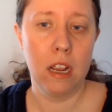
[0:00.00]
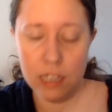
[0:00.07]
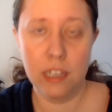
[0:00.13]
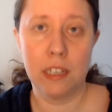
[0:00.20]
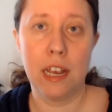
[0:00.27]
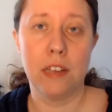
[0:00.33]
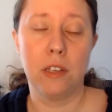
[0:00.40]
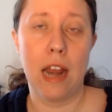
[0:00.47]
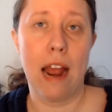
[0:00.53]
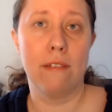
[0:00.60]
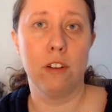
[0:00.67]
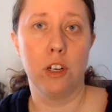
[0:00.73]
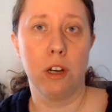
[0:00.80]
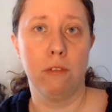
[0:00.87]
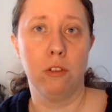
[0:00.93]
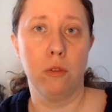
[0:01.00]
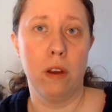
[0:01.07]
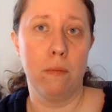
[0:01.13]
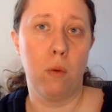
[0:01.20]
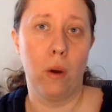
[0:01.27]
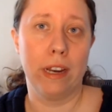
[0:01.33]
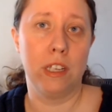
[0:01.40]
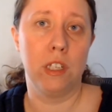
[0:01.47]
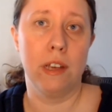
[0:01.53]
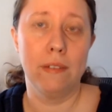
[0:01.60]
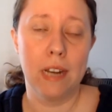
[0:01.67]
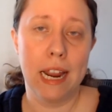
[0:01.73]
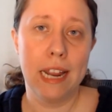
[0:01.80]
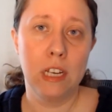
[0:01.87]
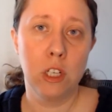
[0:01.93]
This has an average of
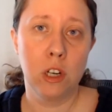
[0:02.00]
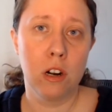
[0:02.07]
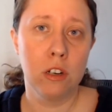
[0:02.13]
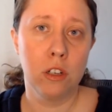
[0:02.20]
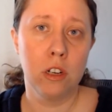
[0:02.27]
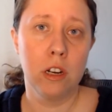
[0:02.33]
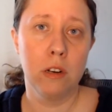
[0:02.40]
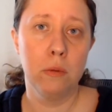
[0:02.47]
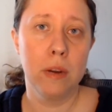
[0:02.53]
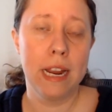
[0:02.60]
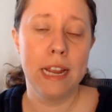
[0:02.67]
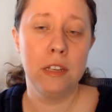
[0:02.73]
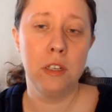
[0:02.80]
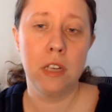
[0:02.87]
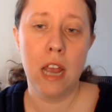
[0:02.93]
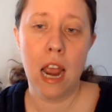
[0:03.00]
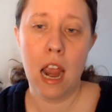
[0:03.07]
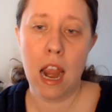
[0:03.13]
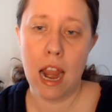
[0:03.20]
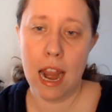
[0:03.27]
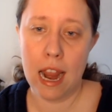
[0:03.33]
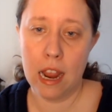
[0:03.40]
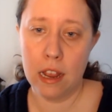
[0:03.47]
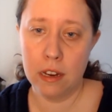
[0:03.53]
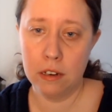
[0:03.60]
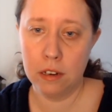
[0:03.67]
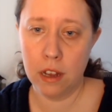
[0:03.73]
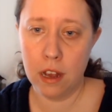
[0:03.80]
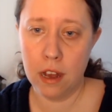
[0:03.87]
3.78 stars on Goodreads, and